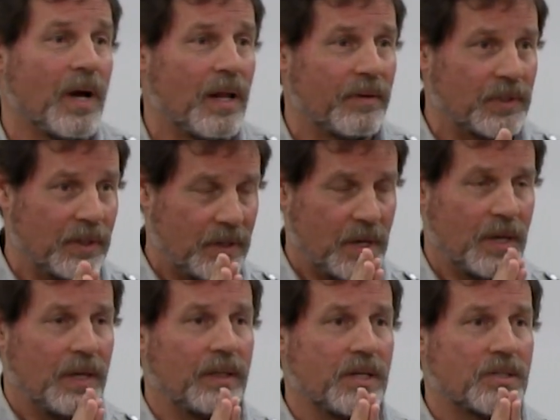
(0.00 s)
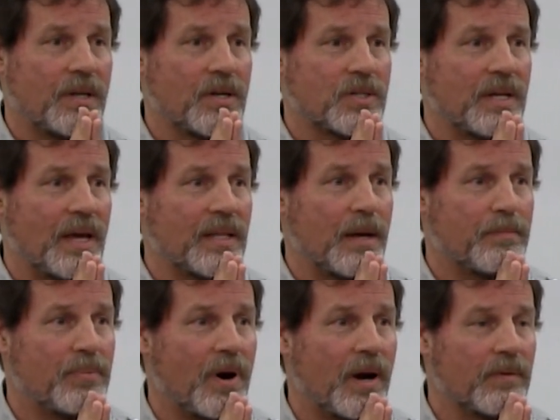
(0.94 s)
all have to at least understand
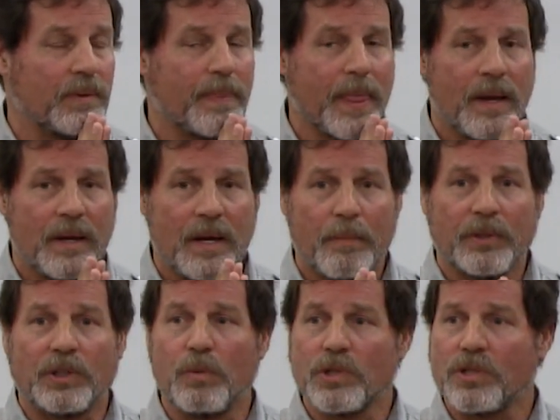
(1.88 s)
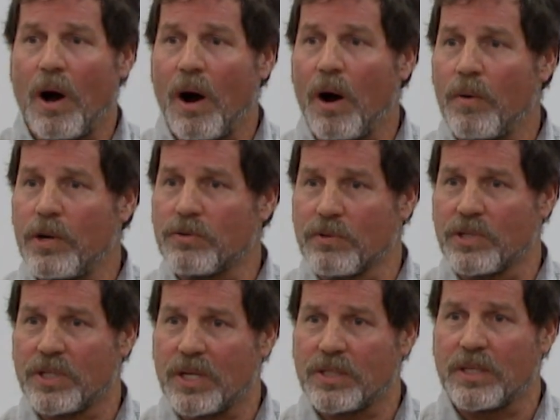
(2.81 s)
that part of it. But there was always
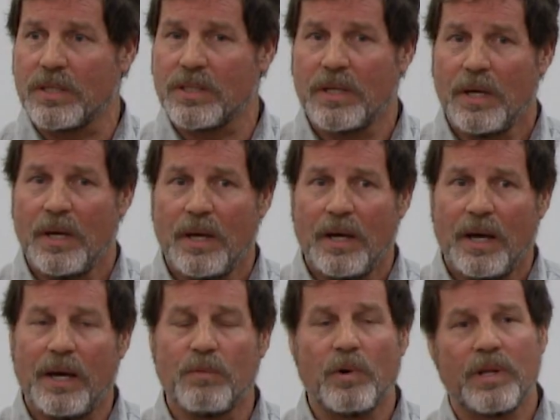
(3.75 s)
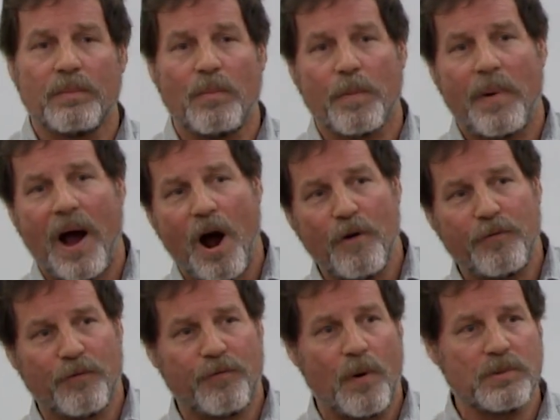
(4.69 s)
resistance. And one of the more
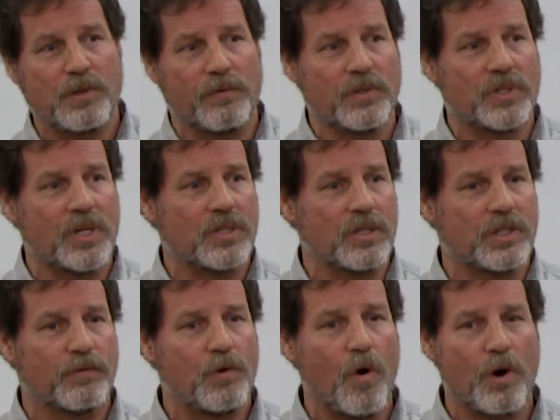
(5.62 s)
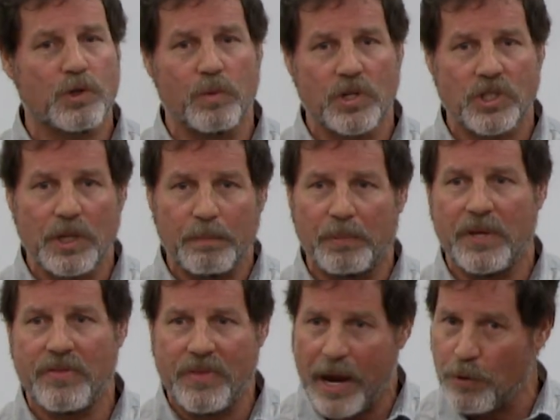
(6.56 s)
powerful forms of resistance, of course, was
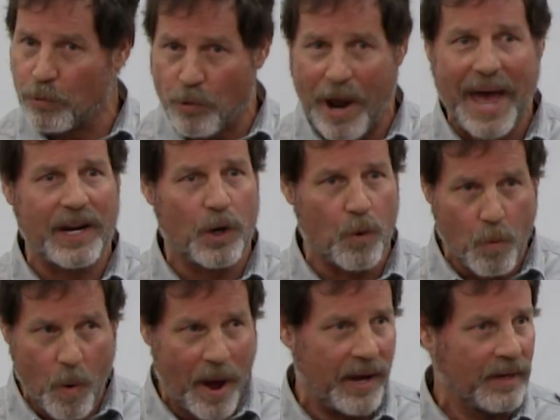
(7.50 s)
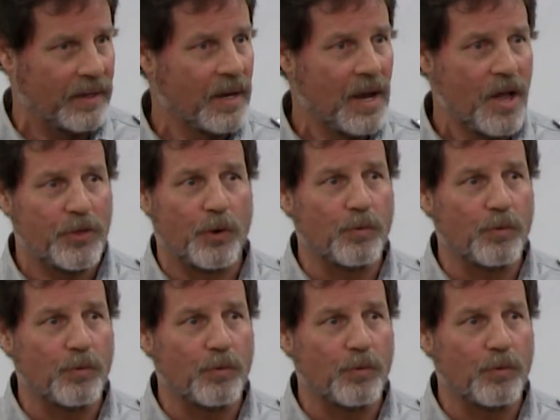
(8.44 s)
simply they ran away. The